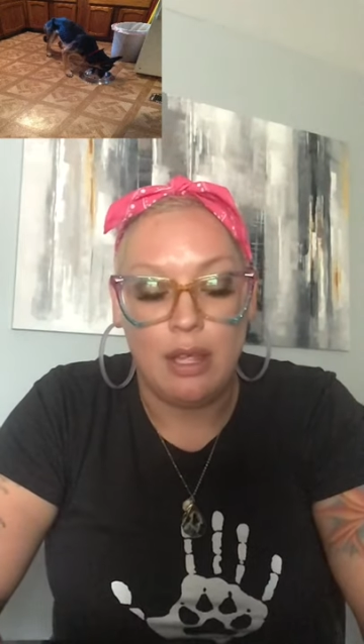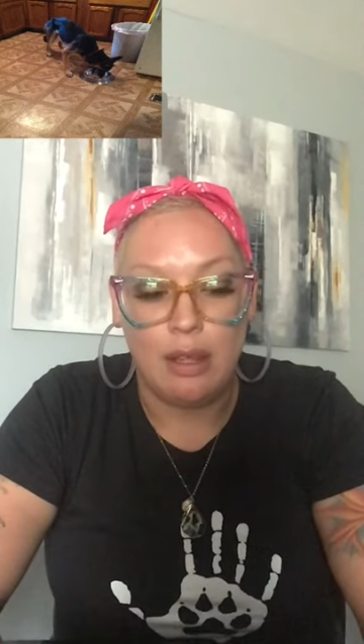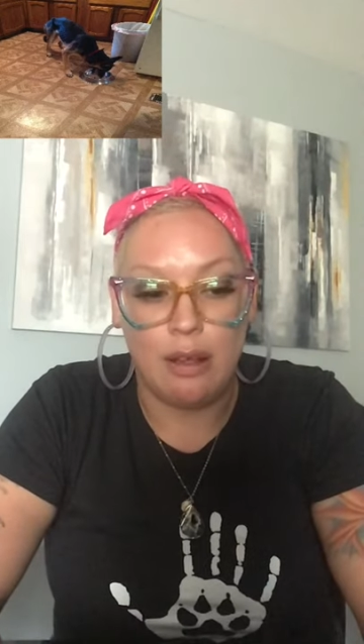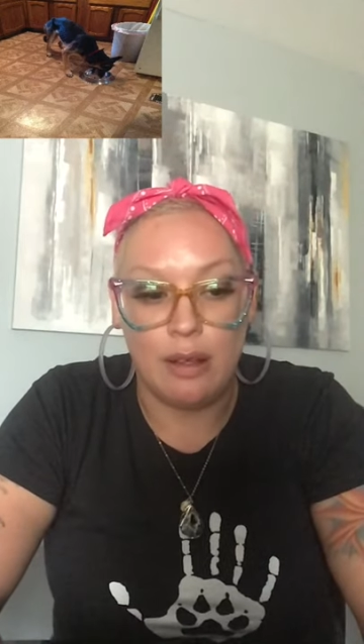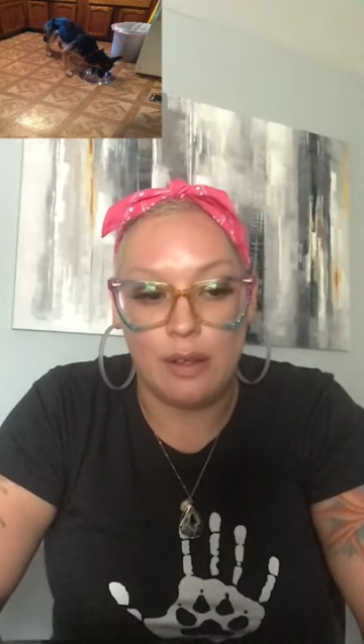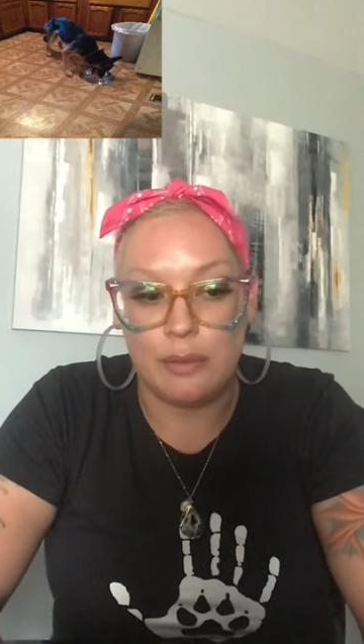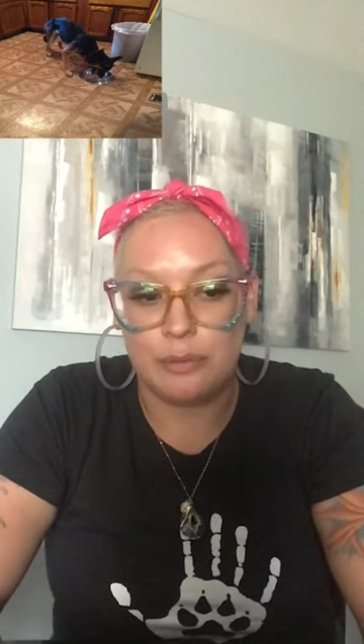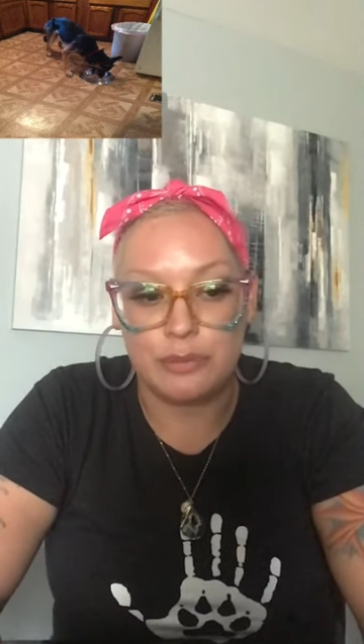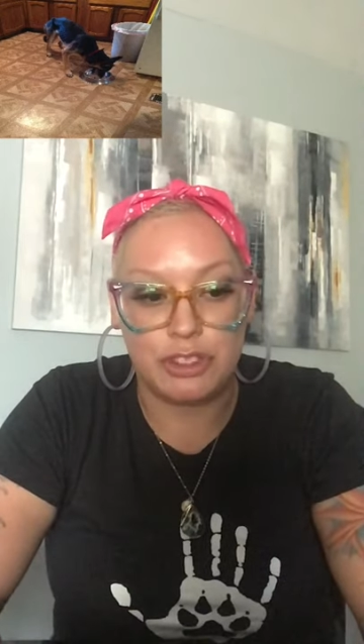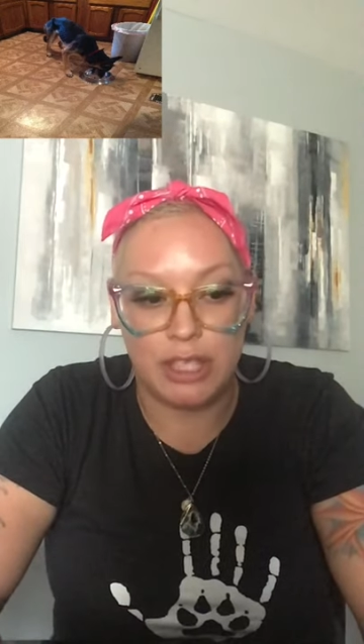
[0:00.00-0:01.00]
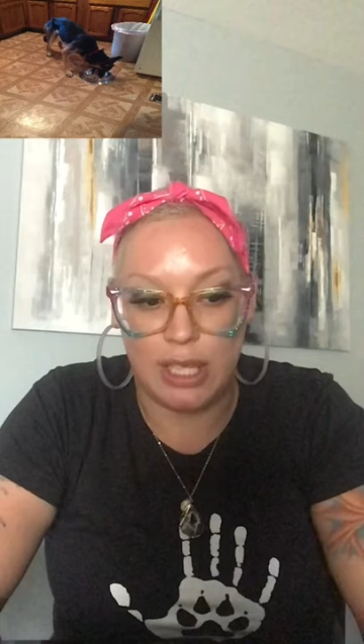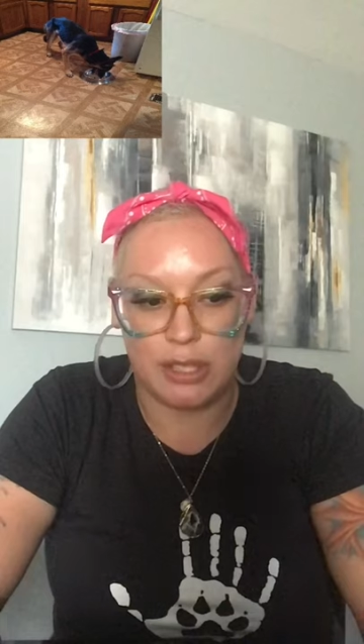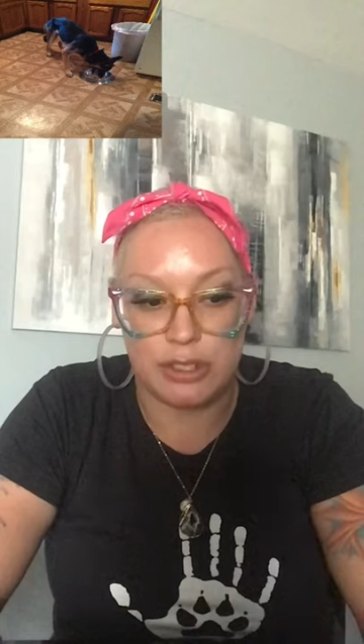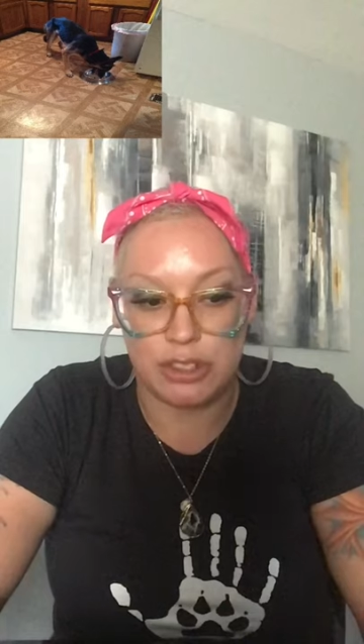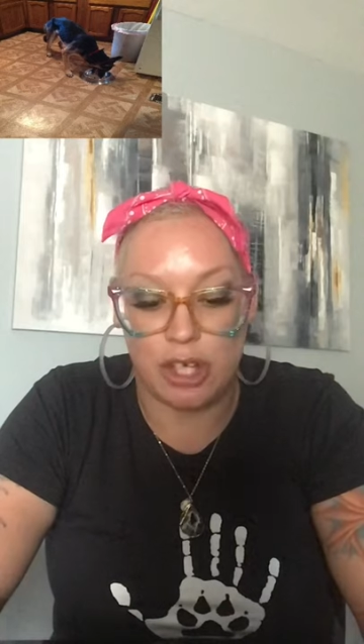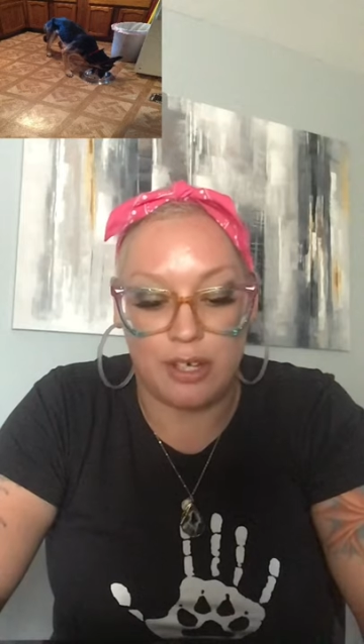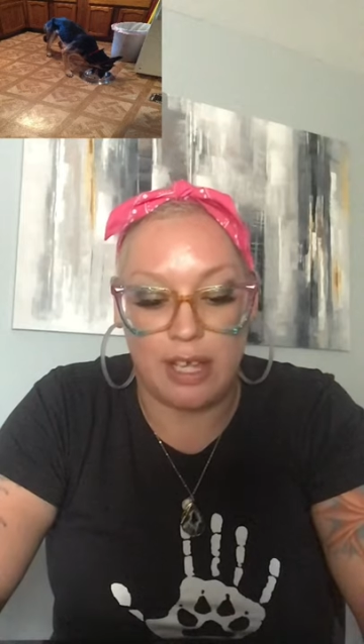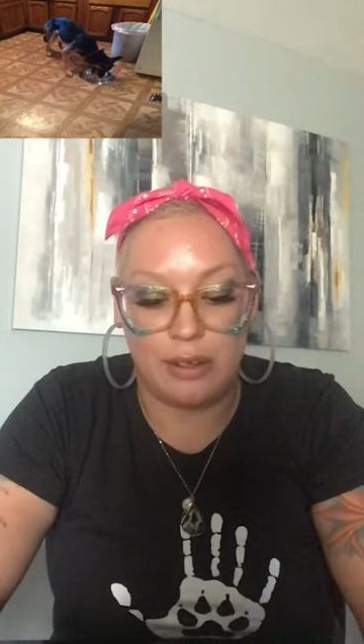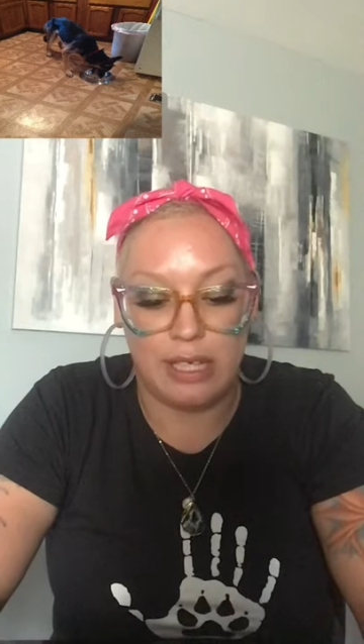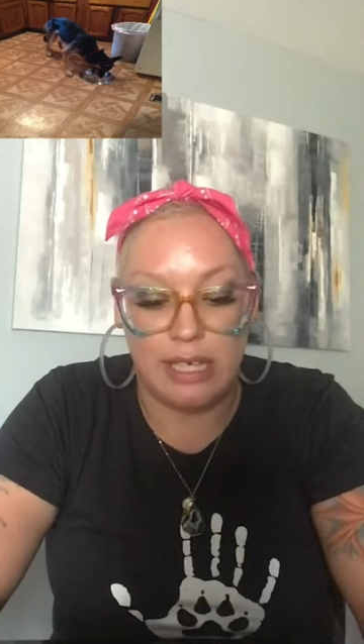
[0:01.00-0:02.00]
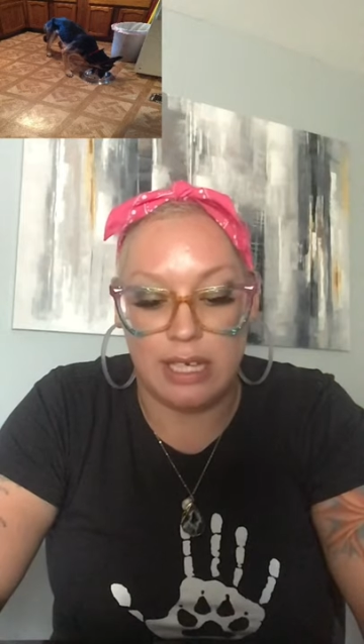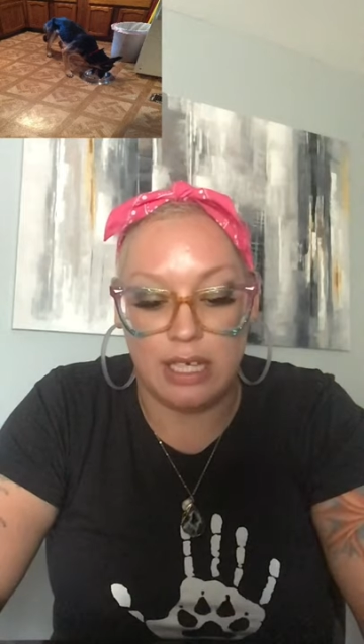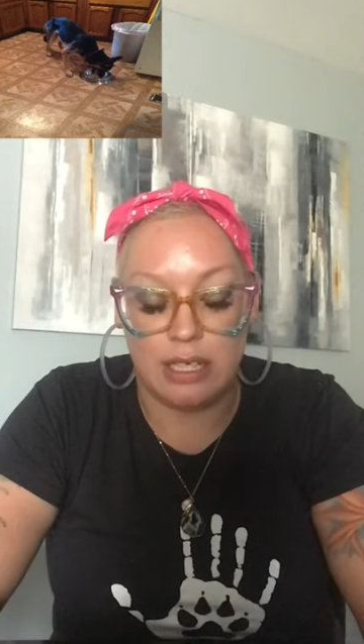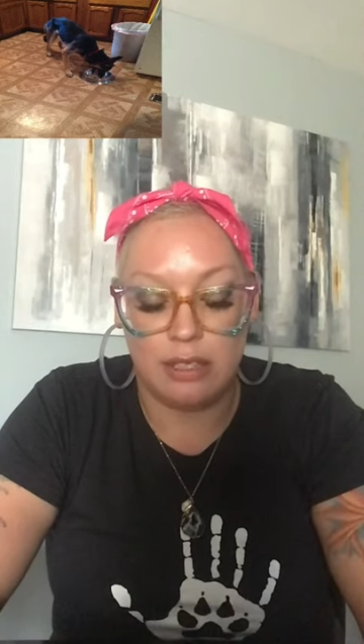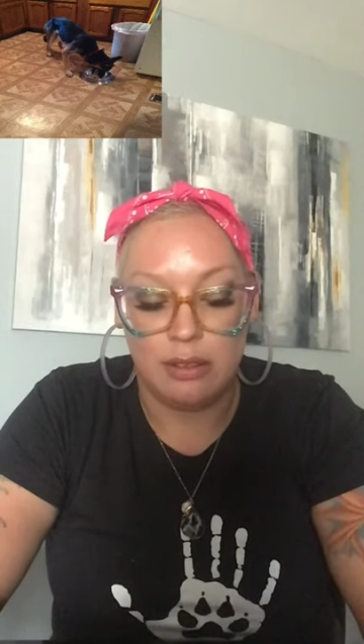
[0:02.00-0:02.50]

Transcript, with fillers: Um, she had to start out eating